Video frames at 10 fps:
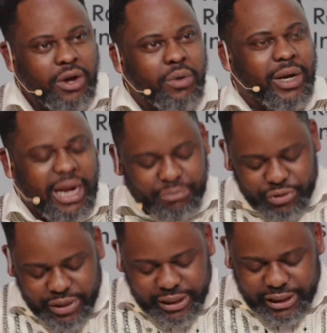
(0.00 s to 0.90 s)
What I'm
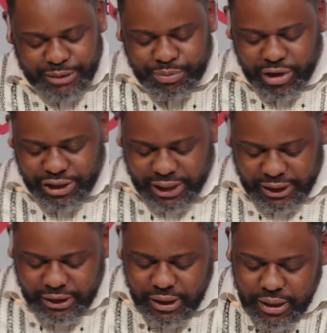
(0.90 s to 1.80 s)
doing in this
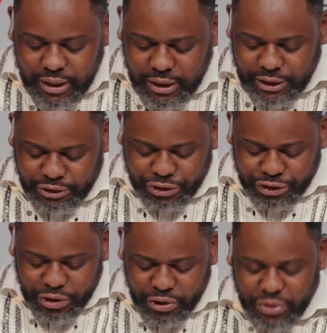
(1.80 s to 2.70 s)
project is to
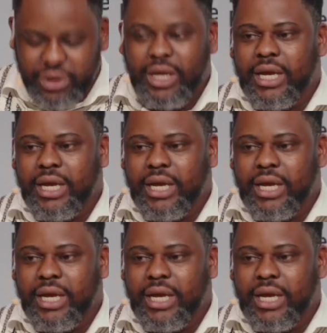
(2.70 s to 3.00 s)
show